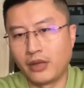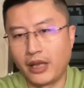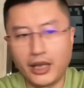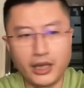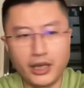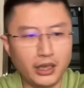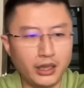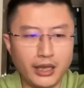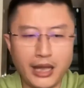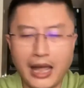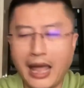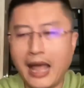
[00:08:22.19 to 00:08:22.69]

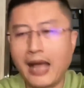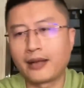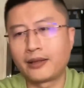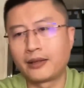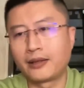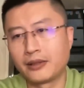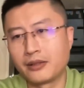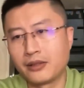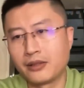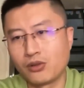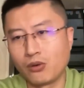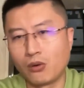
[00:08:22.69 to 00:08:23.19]
any
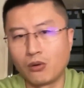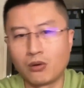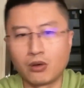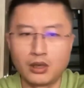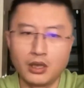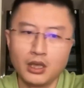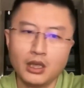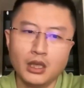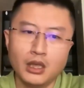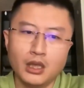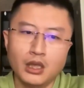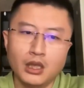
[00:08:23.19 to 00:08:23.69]
hackers
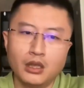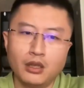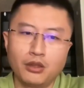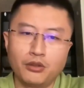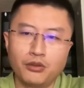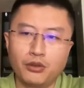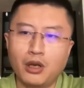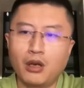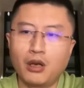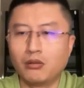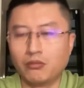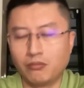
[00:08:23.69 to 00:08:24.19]
or,
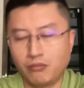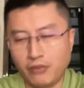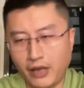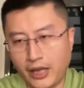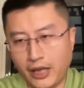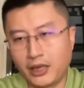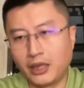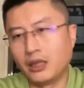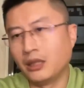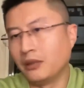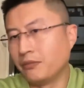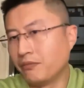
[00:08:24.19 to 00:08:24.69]

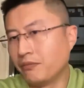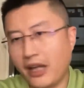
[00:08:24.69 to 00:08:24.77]
any